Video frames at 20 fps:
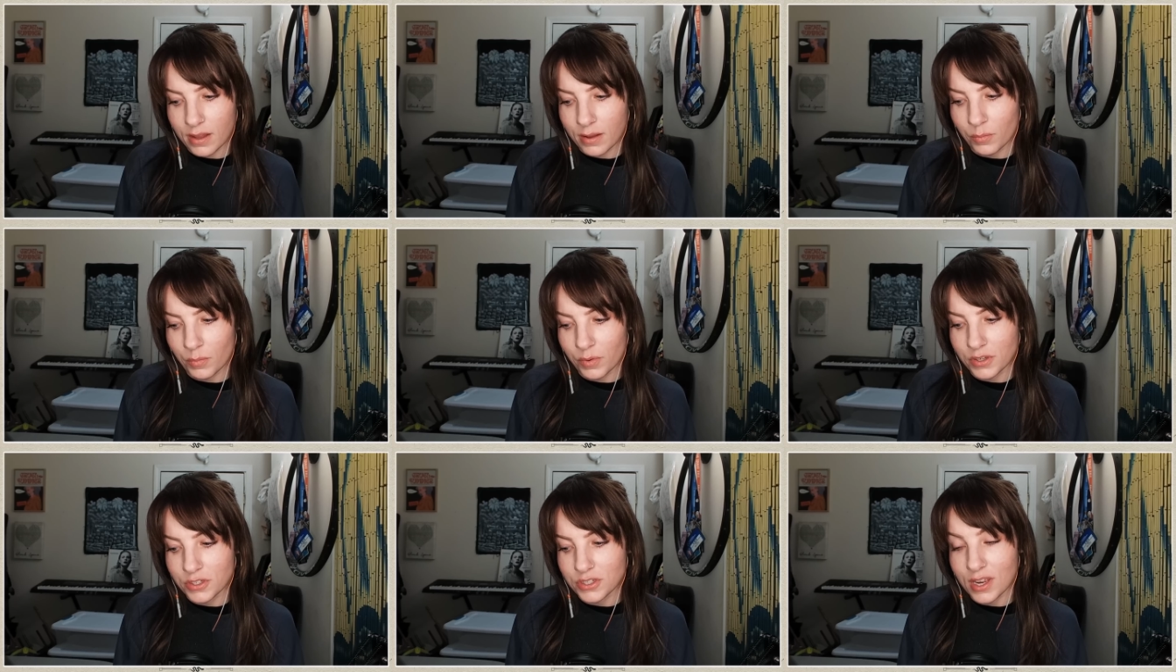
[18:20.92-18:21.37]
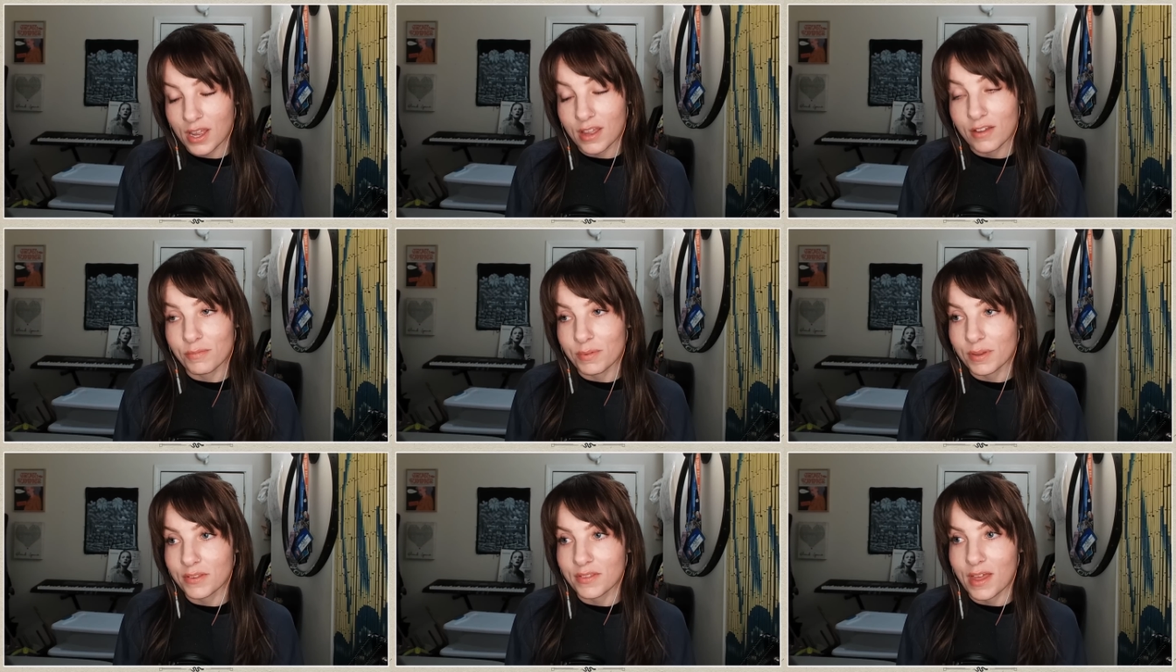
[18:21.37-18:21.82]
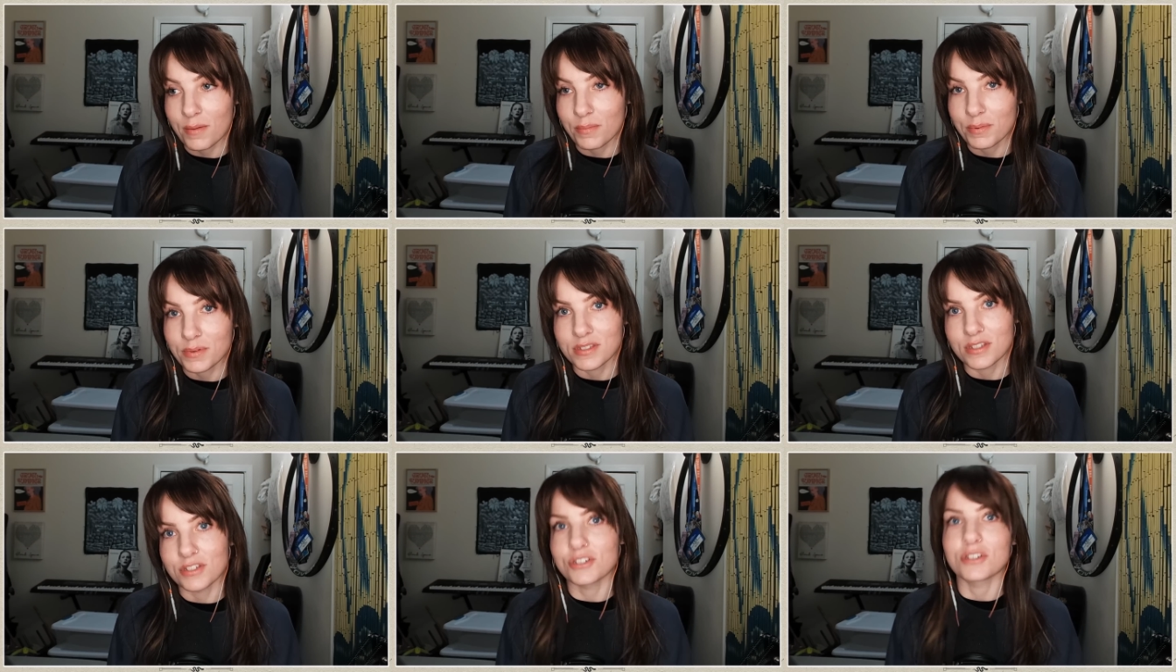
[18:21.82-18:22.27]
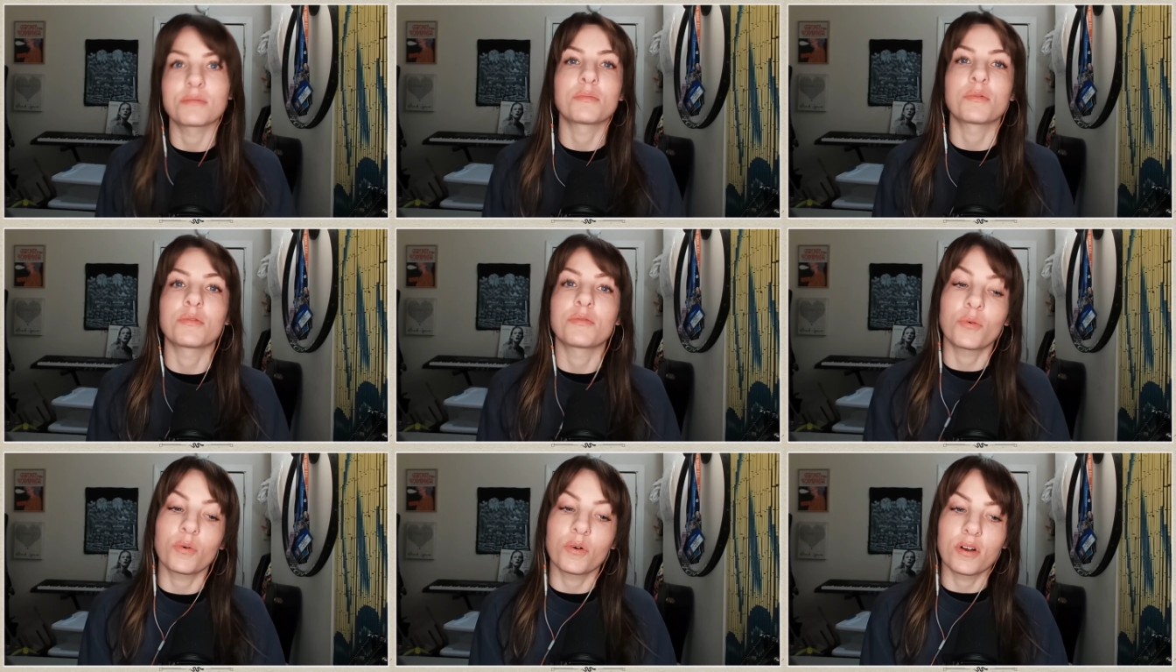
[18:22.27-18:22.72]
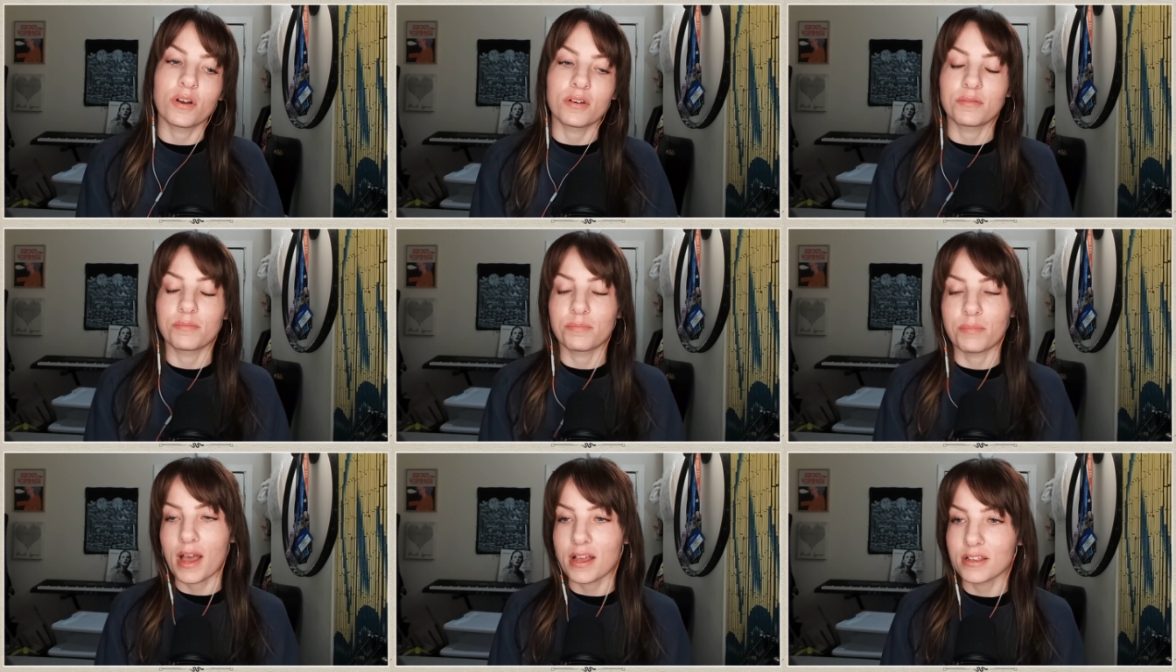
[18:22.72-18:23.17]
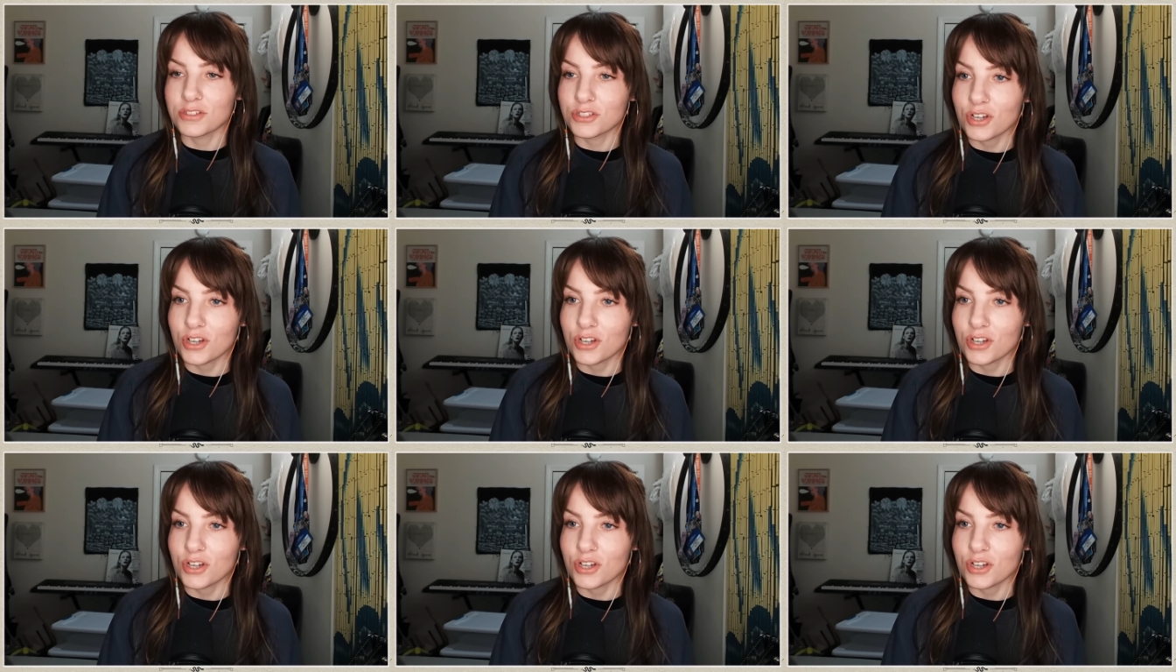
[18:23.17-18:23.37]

Which I've been in that position before, past